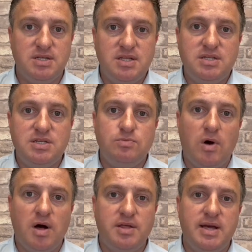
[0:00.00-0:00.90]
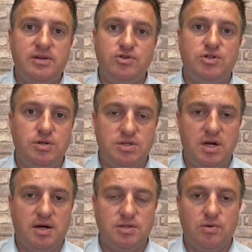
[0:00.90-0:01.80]
And this is why they introduced the
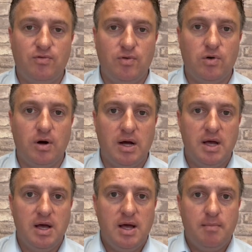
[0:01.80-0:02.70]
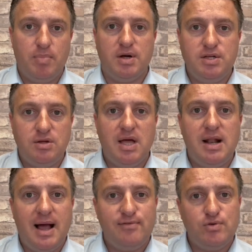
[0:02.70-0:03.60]
Article 4. But you then
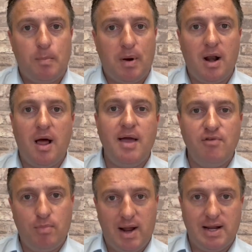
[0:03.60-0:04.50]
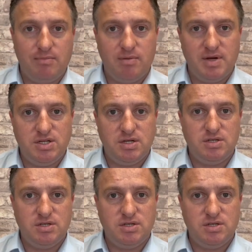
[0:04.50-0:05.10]
have to apply for planning permission.